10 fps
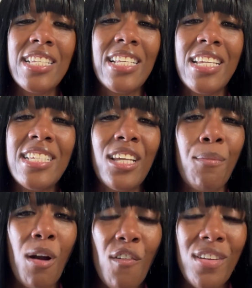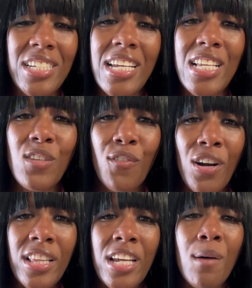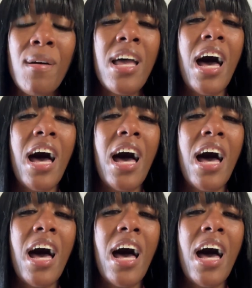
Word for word: and these are the perfect jeans for them.